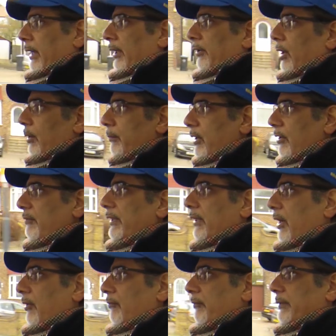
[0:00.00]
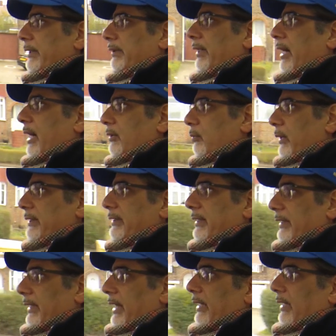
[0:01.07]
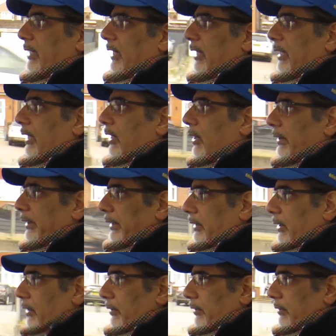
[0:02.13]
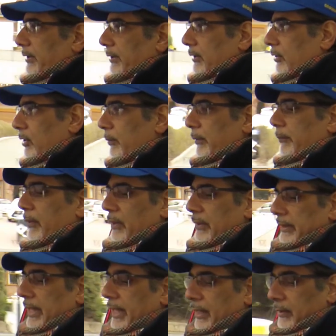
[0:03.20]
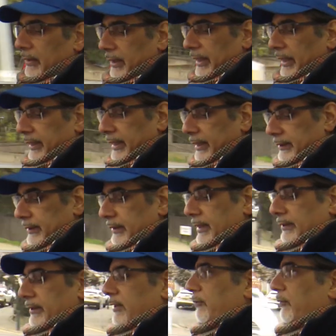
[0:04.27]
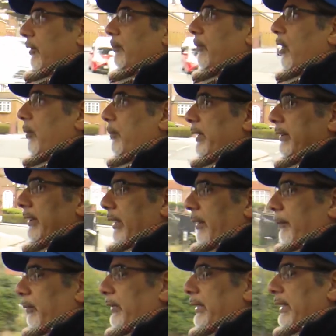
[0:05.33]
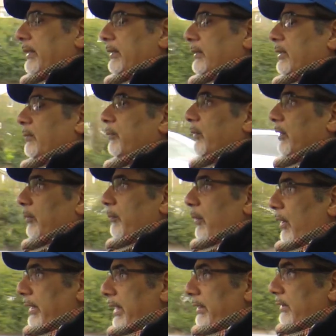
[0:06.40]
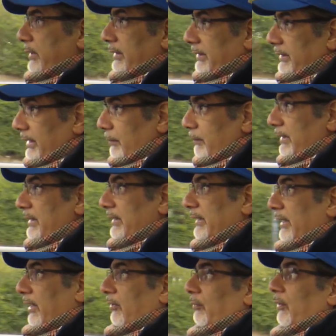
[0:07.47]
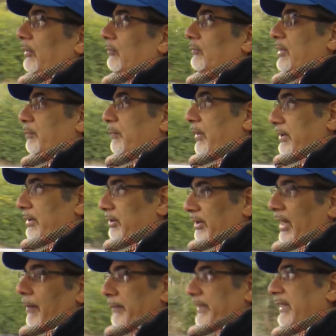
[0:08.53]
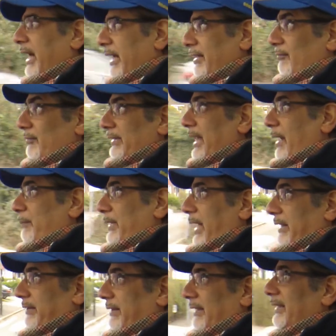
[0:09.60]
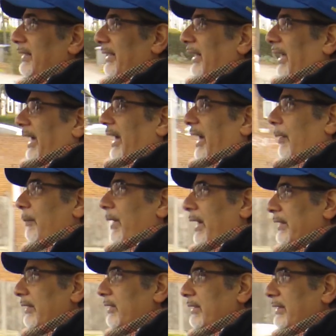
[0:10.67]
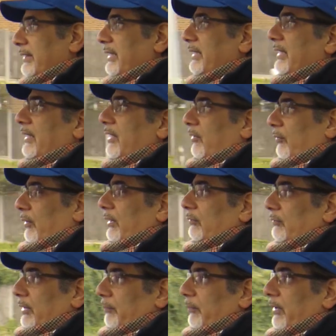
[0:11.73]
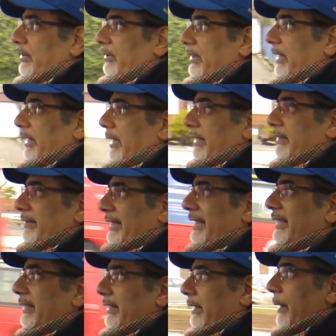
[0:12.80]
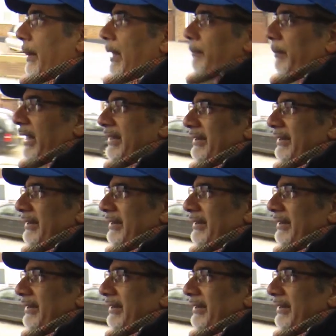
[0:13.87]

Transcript: So moving on from the charge, what's it like on the go? So it's in normal mode now, and actually let's just for a moment put it into sports mode, and you can see immediately the throttle response jumped. It kind of leapt actually, and you can see that the throttle response is keener. But